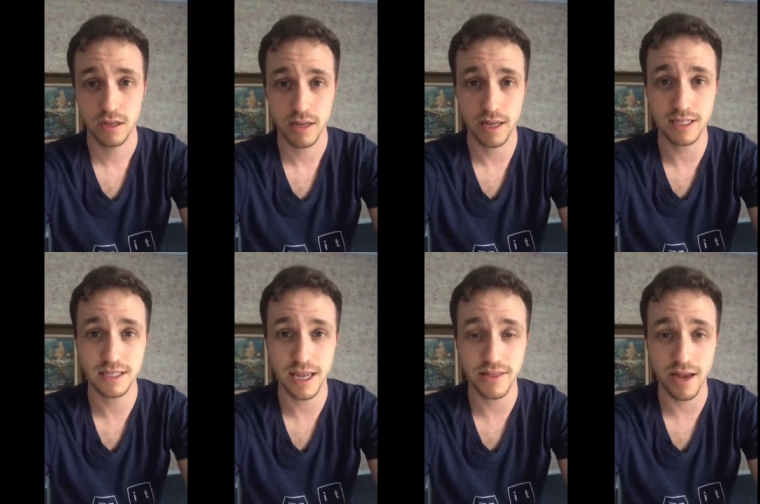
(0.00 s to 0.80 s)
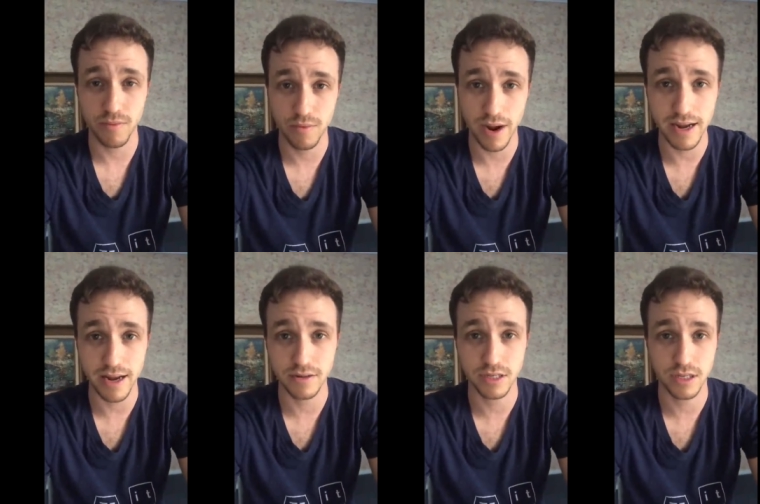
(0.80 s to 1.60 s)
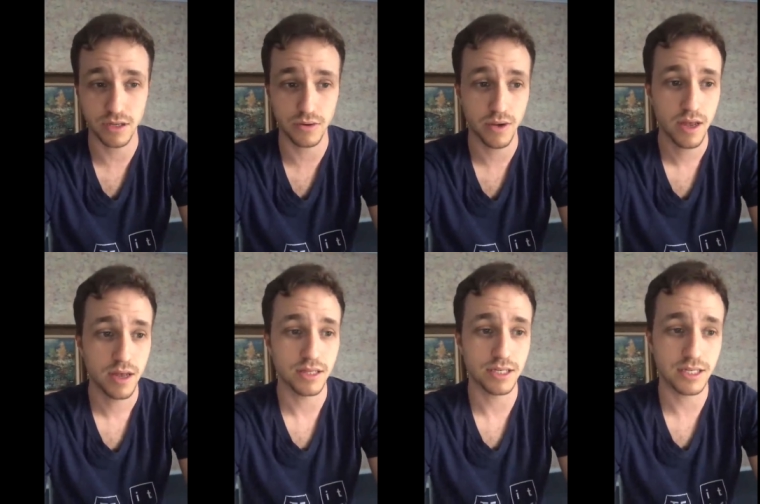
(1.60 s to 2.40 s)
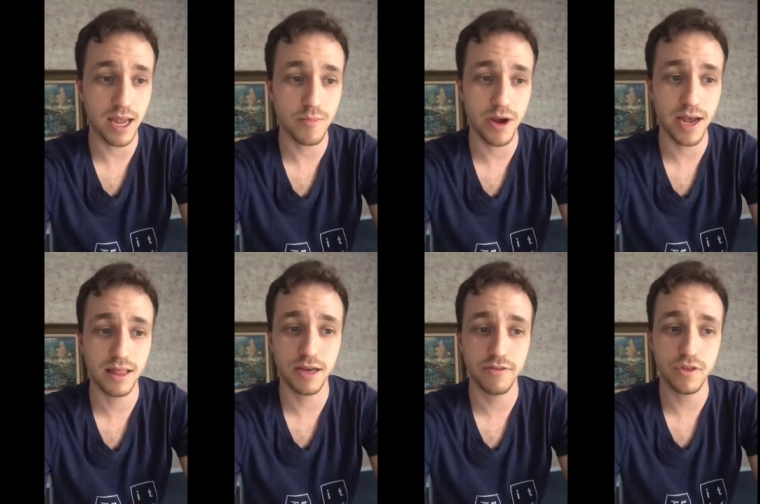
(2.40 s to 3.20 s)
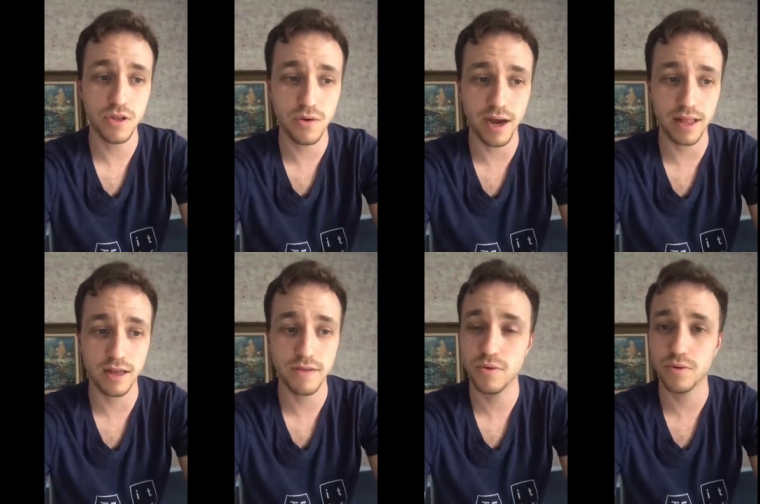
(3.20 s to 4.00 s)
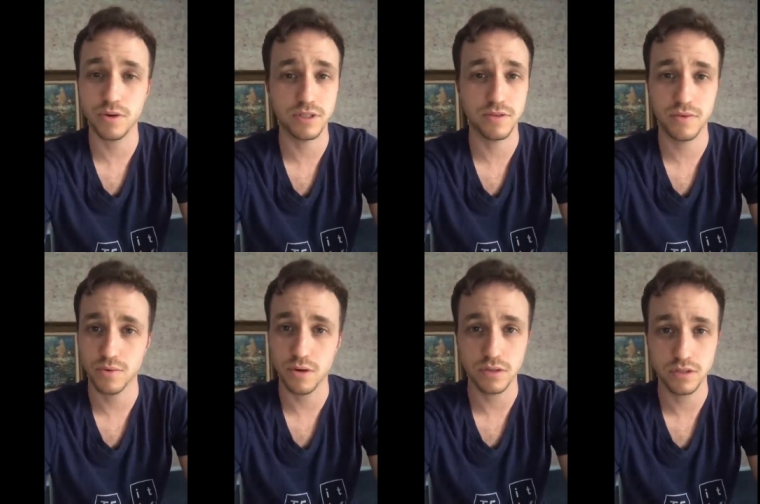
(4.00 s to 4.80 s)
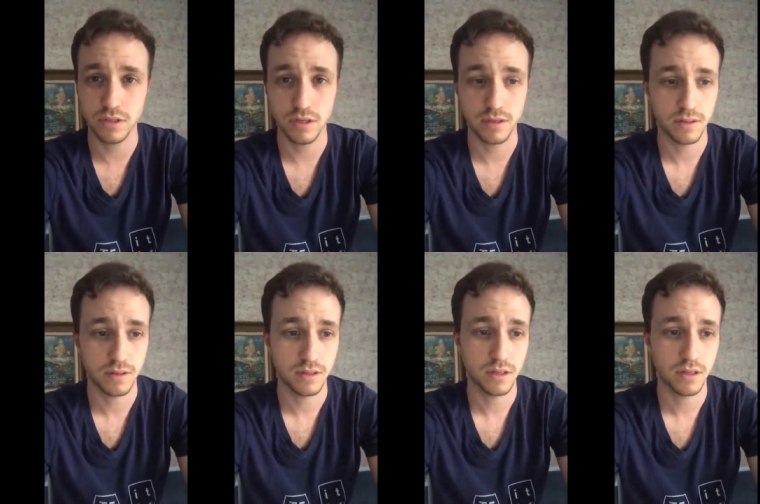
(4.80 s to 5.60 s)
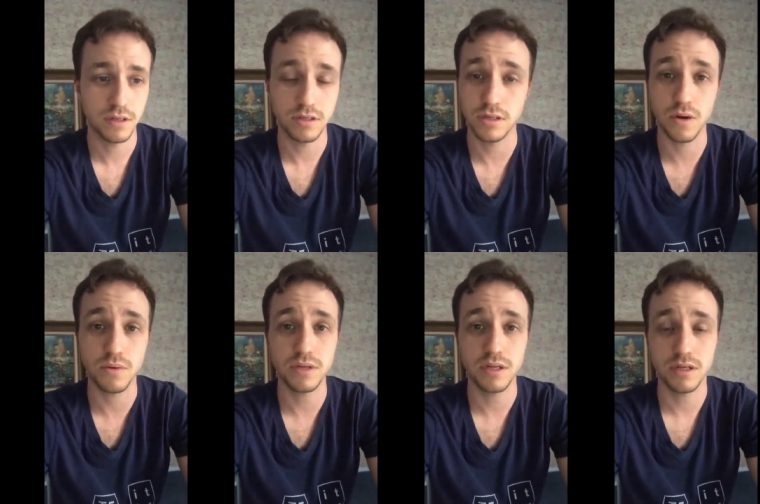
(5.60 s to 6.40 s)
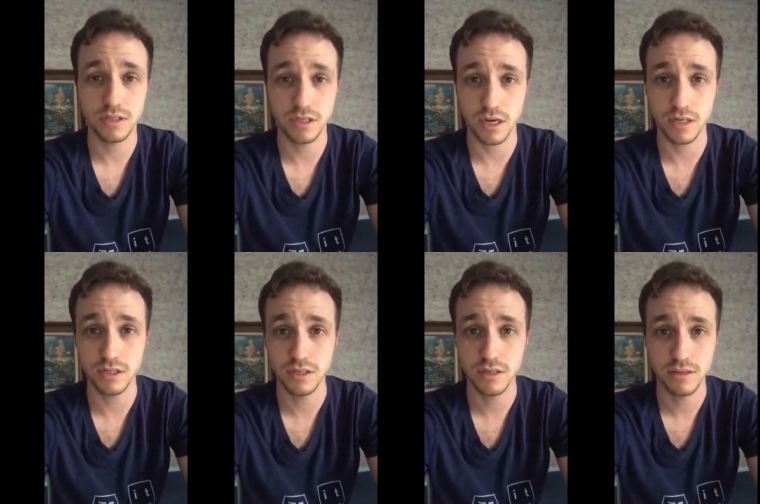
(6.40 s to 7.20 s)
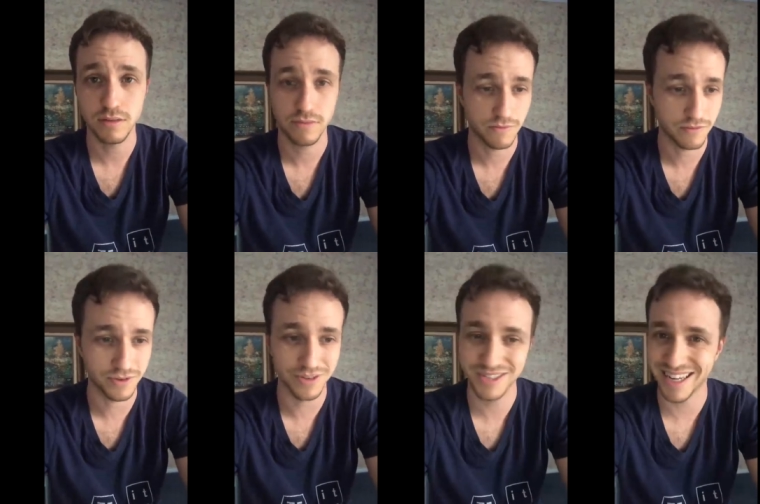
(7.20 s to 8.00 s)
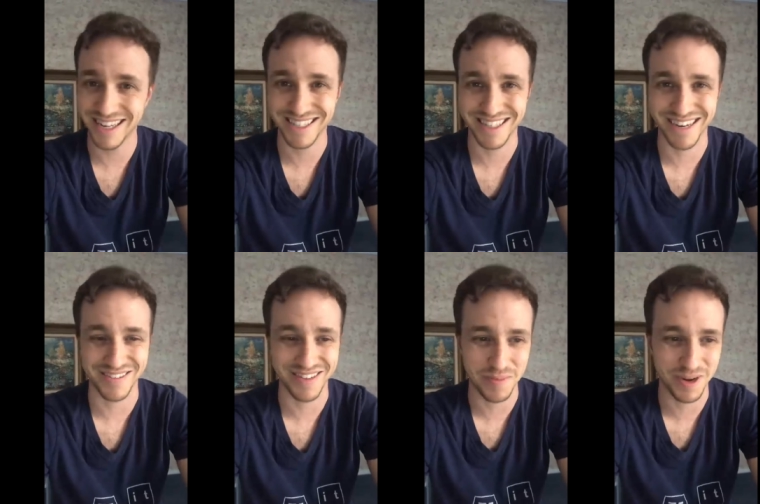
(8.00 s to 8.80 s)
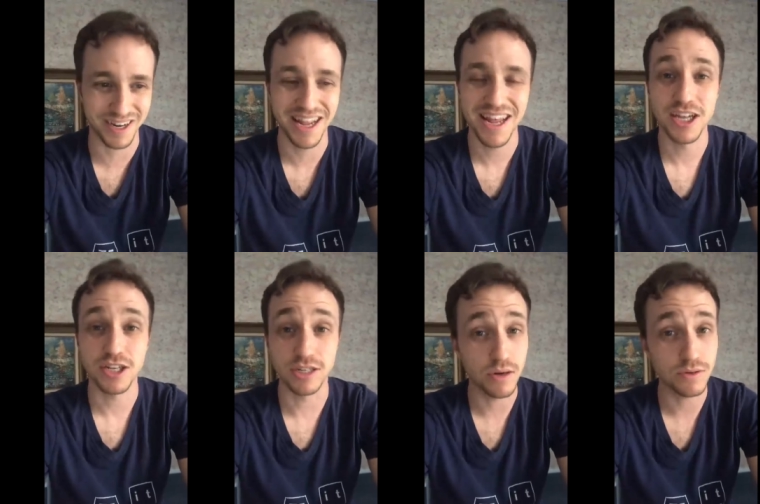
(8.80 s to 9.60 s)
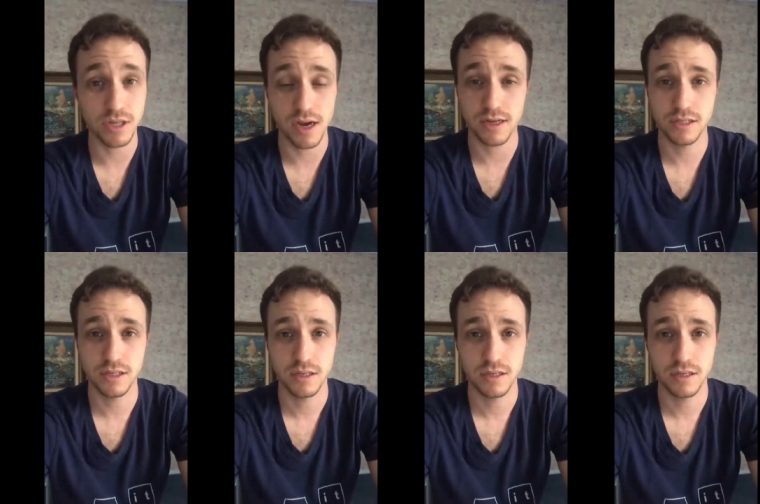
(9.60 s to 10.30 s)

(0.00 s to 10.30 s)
And he's saying that right now to you. The same way I love you, I love the worst of the worst. Don't judge. Full sentence there with a period. Don't judge.